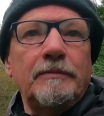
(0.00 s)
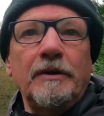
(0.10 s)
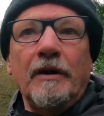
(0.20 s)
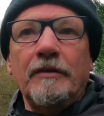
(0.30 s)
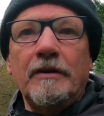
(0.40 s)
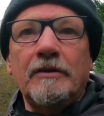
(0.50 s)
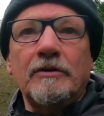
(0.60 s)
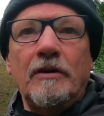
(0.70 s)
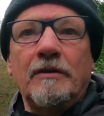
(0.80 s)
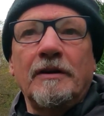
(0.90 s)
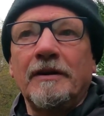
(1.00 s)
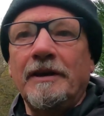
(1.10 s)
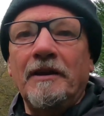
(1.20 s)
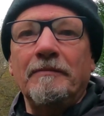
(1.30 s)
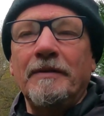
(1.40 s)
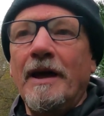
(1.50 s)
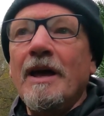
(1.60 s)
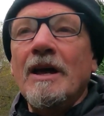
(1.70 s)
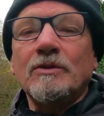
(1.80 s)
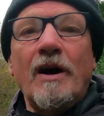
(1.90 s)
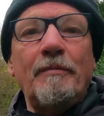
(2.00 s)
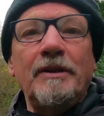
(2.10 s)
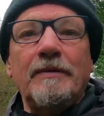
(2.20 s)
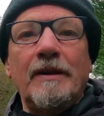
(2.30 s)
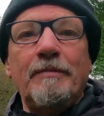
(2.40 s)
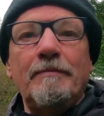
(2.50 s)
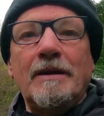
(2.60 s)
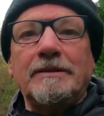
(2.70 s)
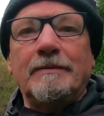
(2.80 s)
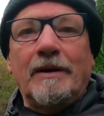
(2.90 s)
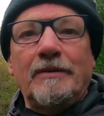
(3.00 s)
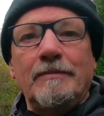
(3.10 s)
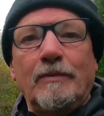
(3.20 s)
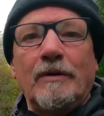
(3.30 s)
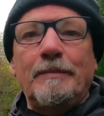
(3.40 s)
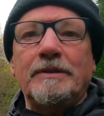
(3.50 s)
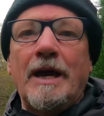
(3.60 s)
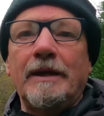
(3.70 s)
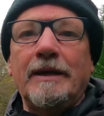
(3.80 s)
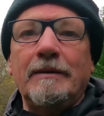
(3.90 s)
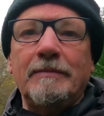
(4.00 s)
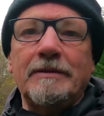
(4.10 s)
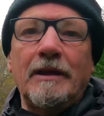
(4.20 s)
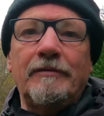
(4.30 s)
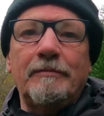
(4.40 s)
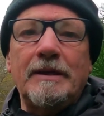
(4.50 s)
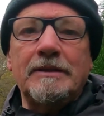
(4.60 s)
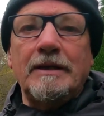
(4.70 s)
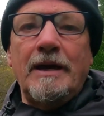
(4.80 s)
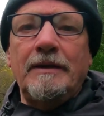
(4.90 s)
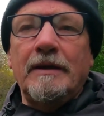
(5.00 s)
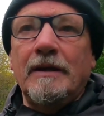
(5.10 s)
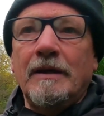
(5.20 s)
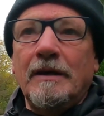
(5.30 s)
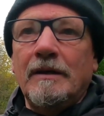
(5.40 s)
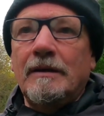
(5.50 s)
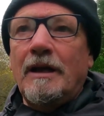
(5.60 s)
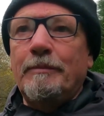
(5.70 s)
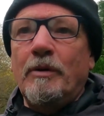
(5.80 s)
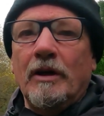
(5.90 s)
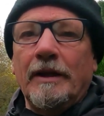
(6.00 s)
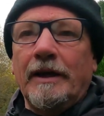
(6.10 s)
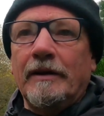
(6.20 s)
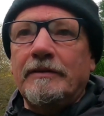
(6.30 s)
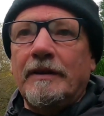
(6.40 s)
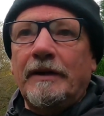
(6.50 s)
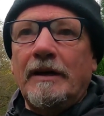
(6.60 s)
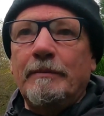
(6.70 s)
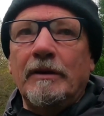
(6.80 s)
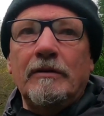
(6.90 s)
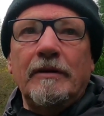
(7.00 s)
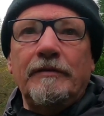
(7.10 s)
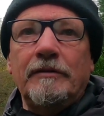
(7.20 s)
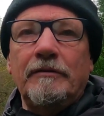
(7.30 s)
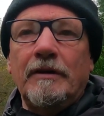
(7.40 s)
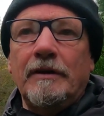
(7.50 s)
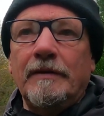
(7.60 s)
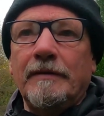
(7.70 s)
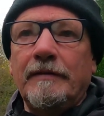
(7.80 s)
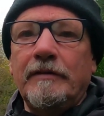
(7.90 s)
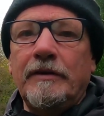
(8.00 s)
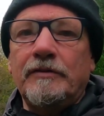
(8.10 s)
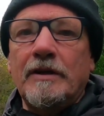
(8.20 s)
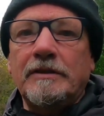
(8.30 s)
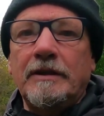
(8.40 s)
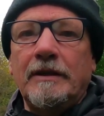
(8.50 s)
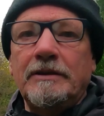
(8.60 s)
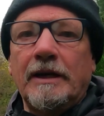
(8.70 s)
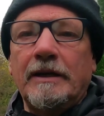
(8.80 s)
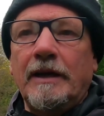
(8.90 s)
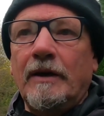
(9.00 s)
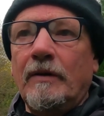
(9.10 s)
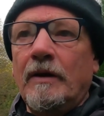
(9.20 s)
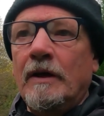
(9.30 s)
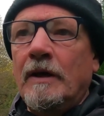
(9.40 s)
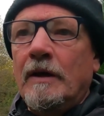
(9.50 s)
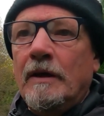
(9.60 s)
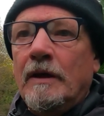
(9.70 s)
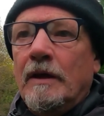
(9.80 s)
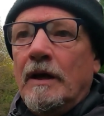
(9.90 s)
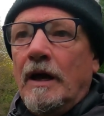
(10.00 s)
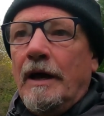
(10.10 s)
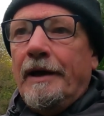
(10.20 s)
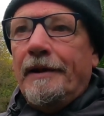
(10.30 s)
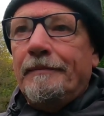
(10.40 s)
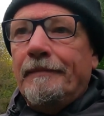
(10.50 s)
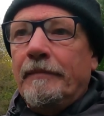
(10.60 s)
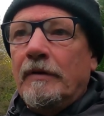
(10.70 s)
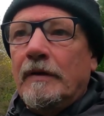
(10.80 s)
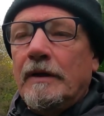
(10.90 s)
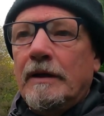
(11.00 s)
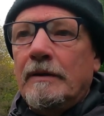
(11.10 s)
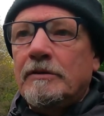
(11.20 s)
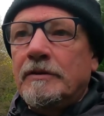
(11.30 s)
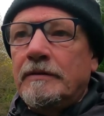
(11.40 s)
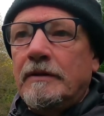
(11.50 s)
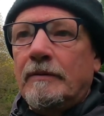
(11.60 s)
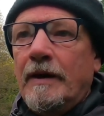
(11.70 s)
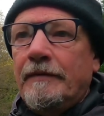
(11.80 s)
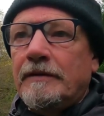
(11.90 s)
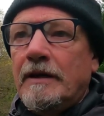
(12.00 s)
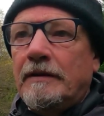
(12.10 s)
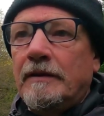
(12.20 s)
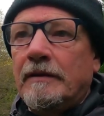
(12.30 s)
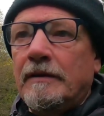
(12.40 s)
We're not there, so get on with it. So what I've been doing, I've been messing about with the website, keeping myself a bit sane. I'll put a link to that down below if you're interested in checking it out. But it was something the wife said.